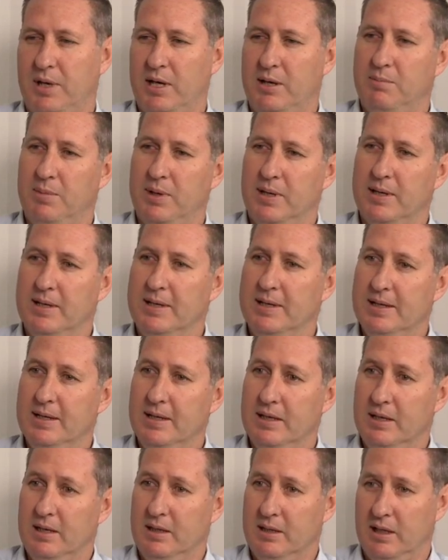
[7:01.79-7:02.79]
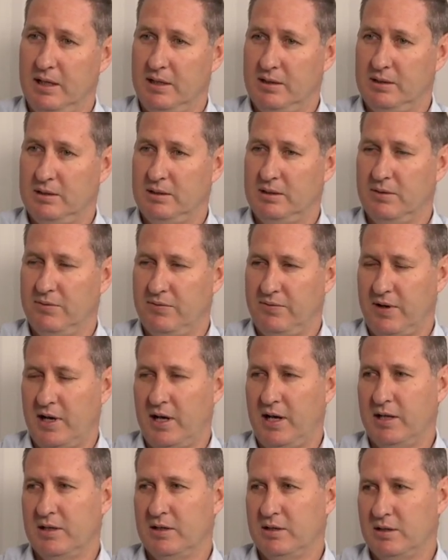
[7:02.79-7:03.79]
paper that
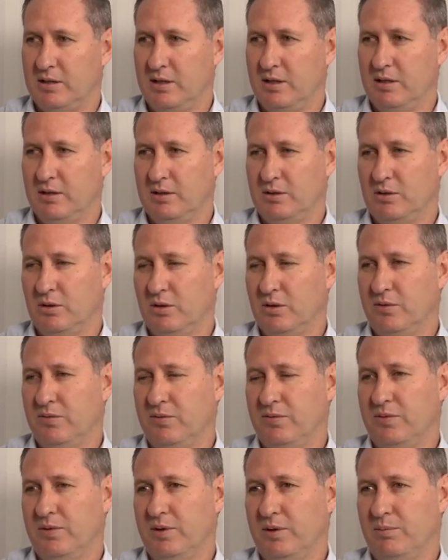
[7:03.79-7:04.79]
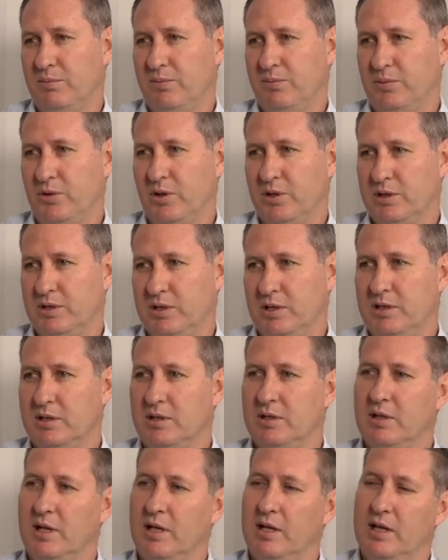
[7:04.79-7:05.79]
defines the sort of uh,
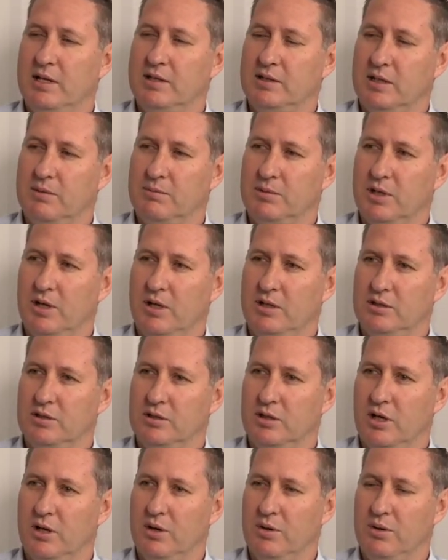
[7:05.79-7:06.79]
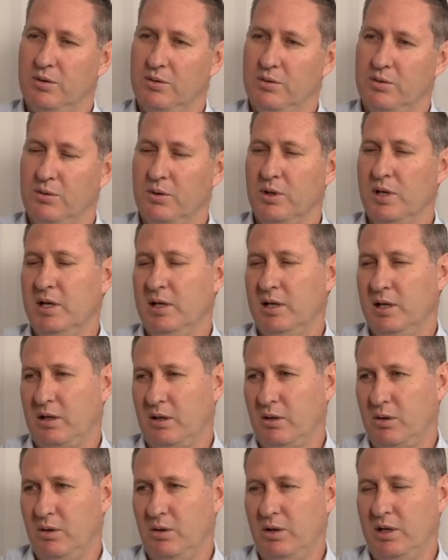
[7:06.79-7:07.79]
transition that is going to go through,
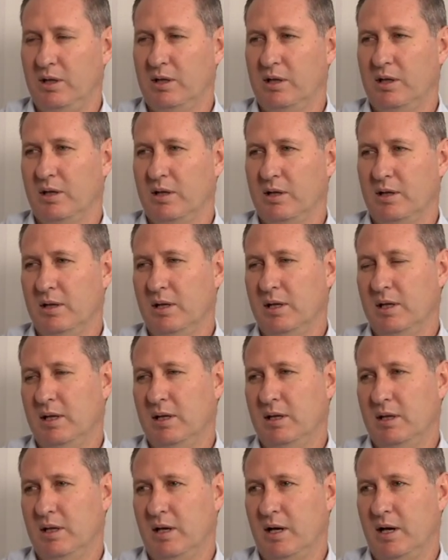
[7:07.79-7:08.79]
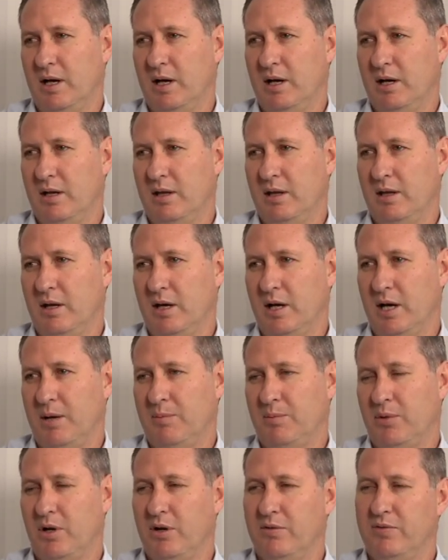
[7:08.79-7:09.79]
including the the high, the high
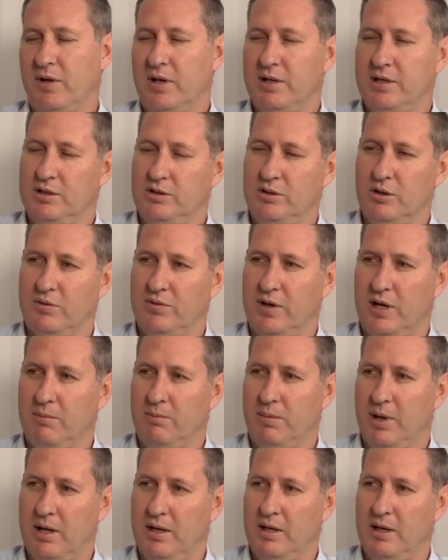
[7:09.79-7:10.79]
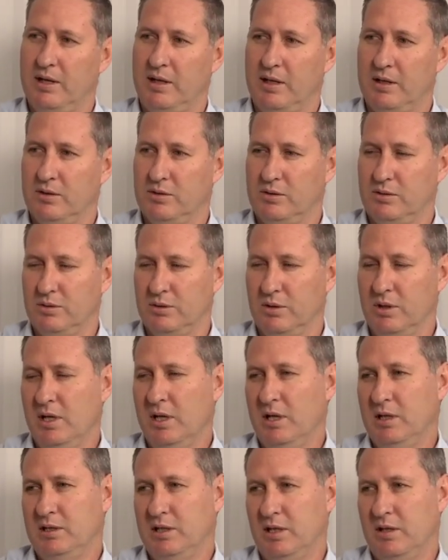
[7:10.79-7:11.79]
profile issue of unbundling into
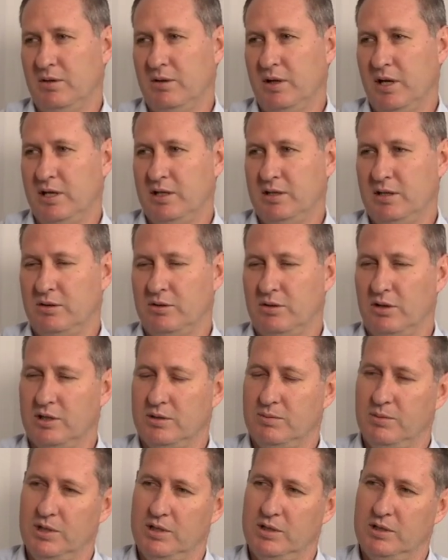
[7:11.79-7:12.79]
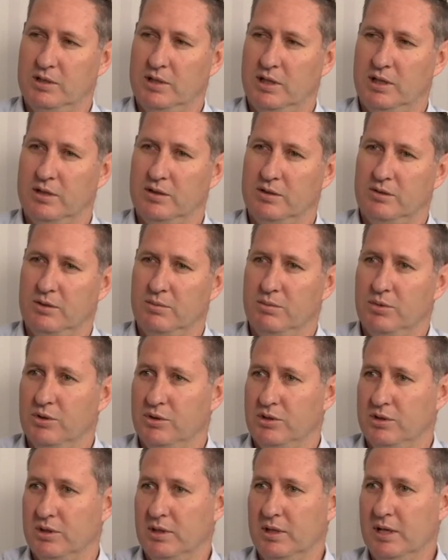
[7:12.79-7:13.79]
generation, transmission and
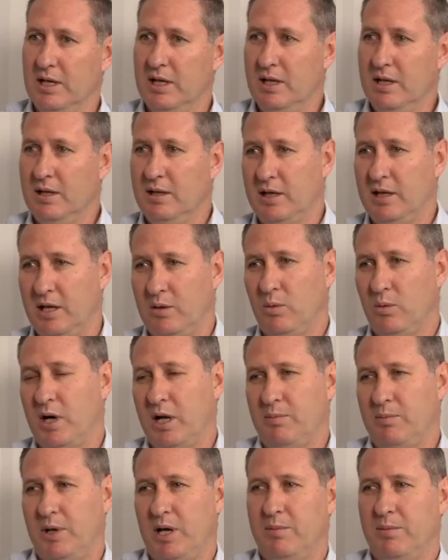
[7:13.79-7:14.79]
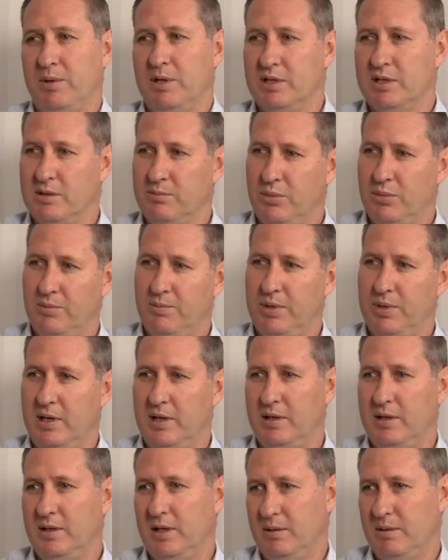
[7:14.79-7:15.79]
distribution. That white paper isn't
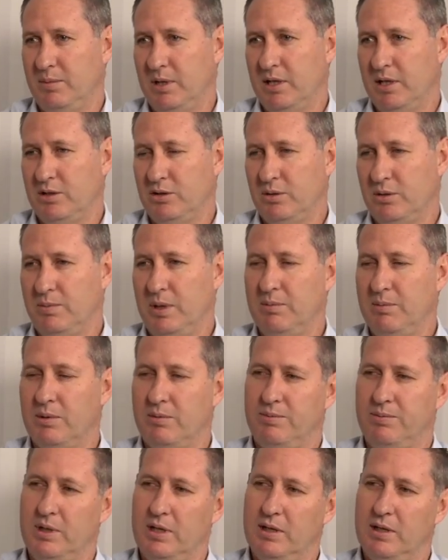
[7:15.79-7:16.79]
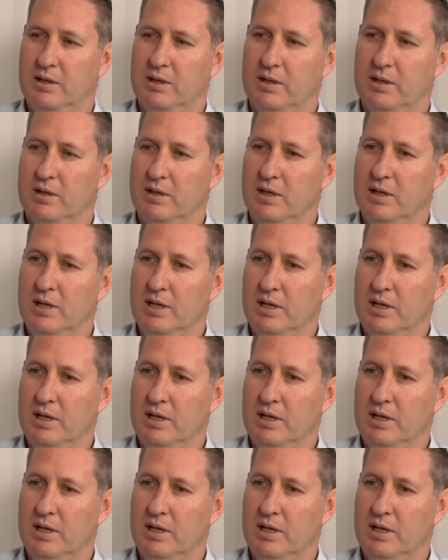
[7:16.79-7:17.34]
prepared yet, but it should be prepared in the,